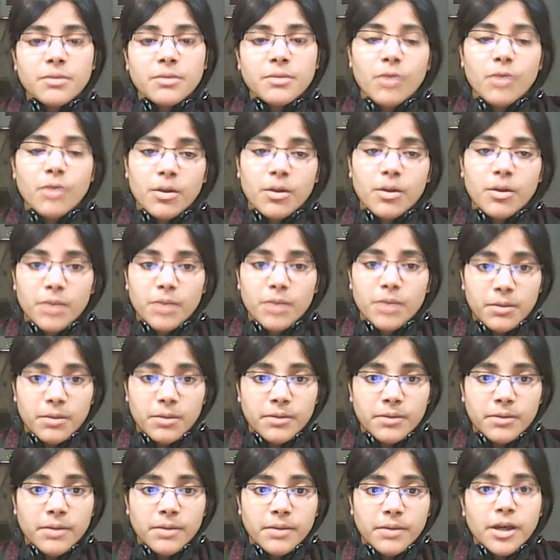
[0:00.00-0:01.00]
or minimum.
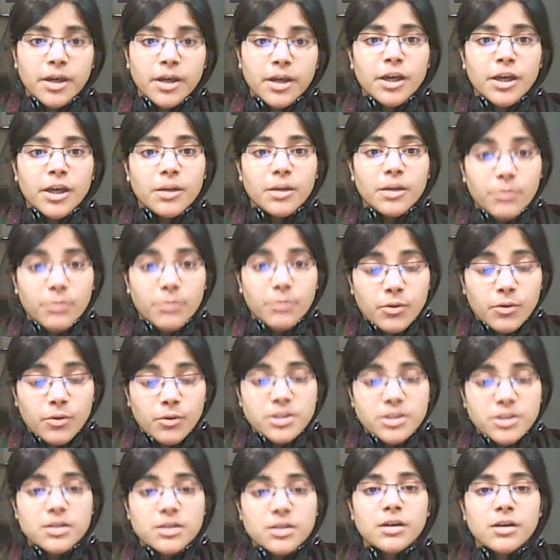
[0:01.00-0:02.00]
In
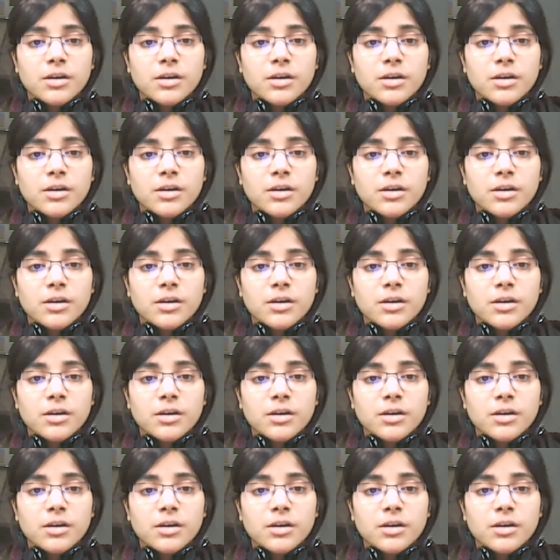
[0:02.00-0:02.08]
most